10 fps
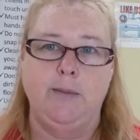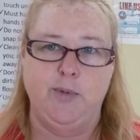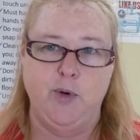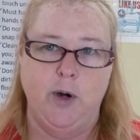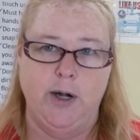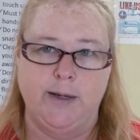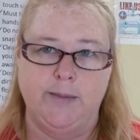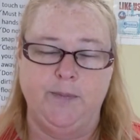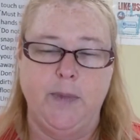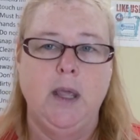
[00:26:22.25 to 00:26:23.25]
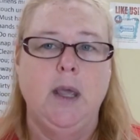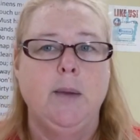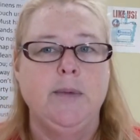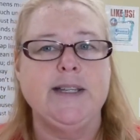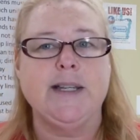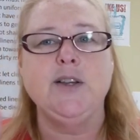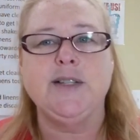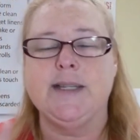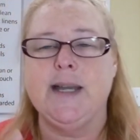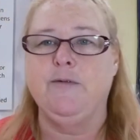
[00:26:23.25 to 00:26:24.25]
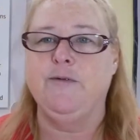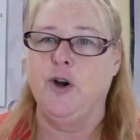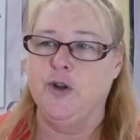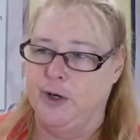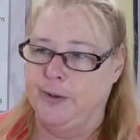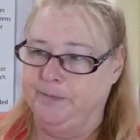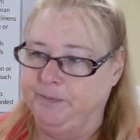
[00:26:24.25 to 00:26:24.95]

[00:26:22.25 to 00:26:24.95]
important. This goes a step further.